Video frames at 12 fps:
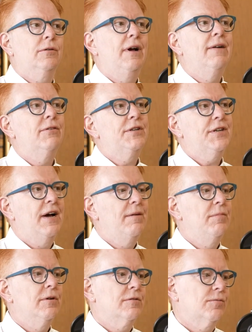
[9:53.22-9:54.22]
So every
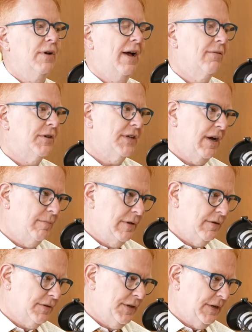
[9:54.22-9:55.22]
time there's
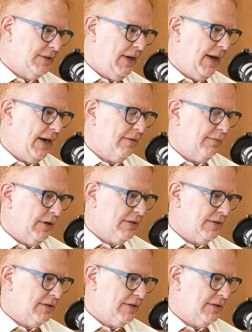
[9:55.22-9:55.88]
an attack, for